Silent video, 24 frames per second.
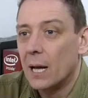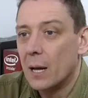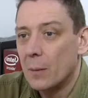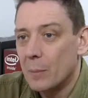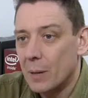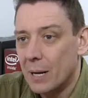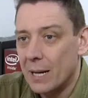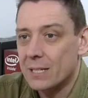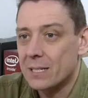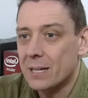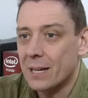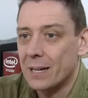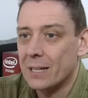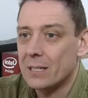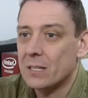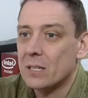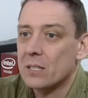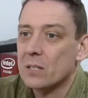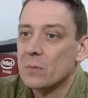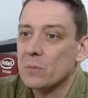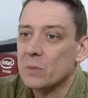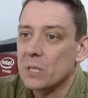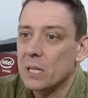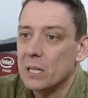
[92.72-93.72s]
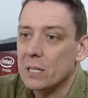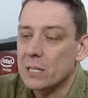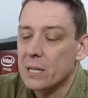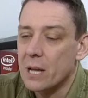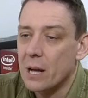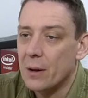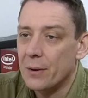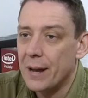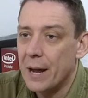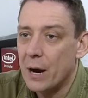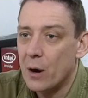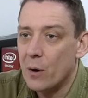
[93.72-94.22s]
But let's get into some
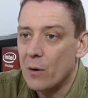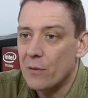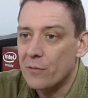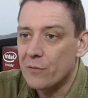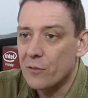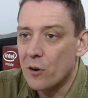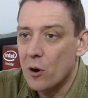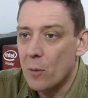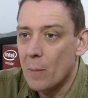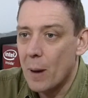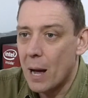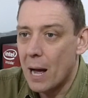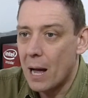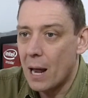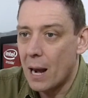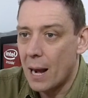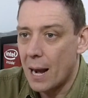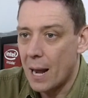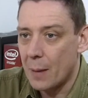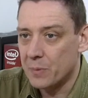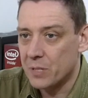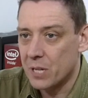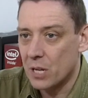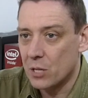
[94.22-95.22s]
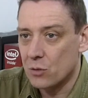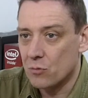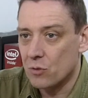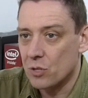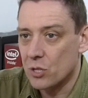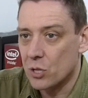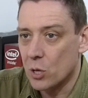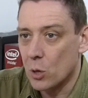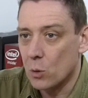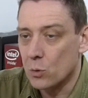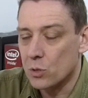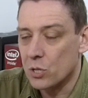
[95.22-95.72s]
detail now from our lab test
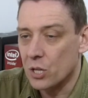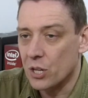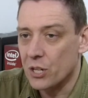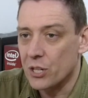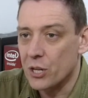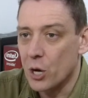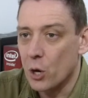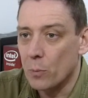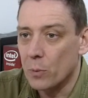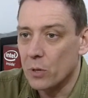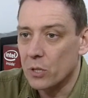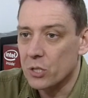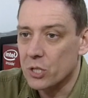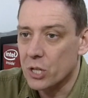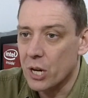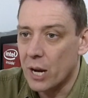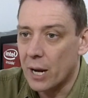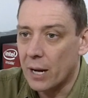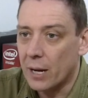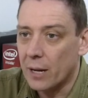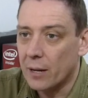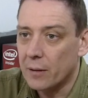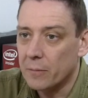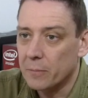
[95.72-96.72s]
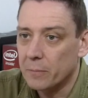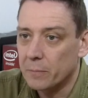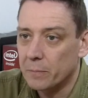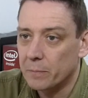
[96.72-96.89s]
results at Notebook Check.